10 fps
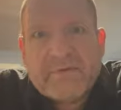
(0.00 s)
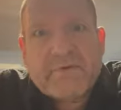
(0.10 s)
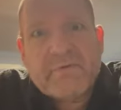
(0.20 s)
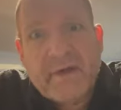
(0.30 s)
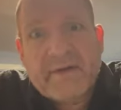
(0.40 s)
you
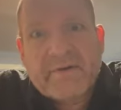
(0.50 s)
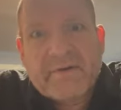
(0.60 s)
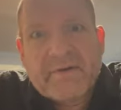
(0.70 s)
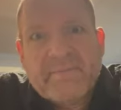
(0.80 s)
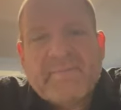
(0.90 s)

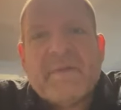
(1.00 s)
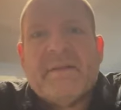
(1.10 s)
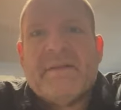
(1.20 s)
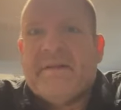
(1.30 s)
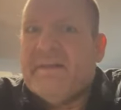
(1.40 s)
quicker
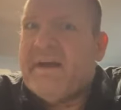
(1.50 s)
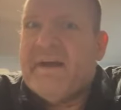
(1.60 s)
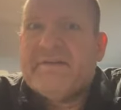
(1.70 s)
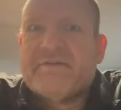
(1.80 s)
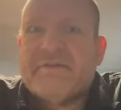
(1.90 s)
than a
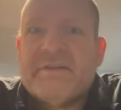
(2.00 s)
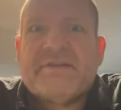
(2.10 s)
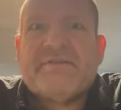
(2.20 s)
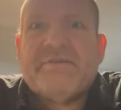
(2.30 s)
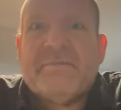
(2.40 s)
lot of
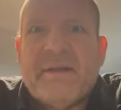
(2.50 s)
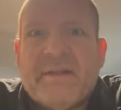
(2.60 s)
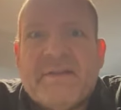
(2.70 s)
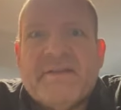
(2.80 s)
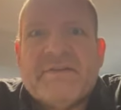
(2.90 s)
traditional
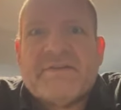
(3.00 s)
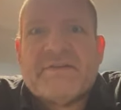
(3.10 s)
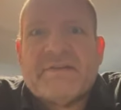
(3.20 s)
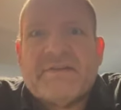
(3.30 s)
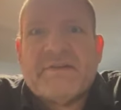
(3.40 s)

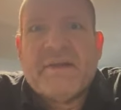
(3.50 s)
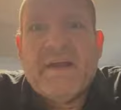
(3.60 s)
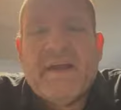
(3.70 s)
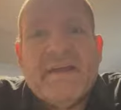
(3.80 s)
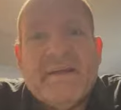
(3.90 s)
methods,
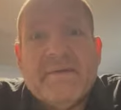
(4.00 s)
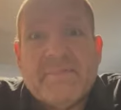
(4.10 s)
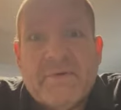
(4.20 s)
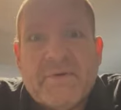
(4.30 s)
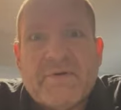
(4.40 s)
okay, in a
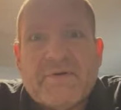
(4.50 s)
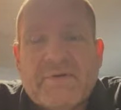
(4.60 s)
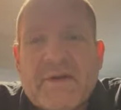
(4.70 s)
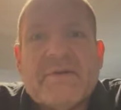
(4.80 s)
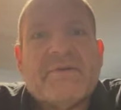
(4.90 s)
more
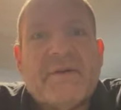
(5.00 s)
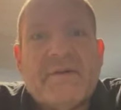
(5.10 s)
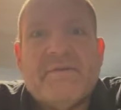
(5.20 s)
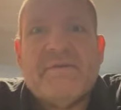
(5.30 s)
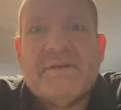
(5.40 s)
quicker
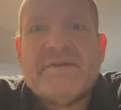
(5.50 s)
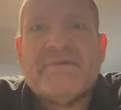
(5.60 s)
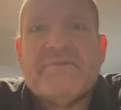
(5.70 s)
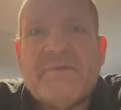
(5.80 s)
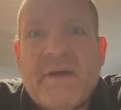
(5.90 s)
and
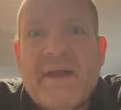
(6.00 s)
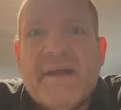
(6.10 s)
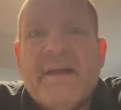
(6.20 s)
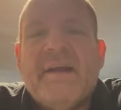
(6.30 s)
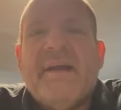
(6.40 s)
efficient
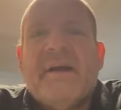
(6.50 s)
way.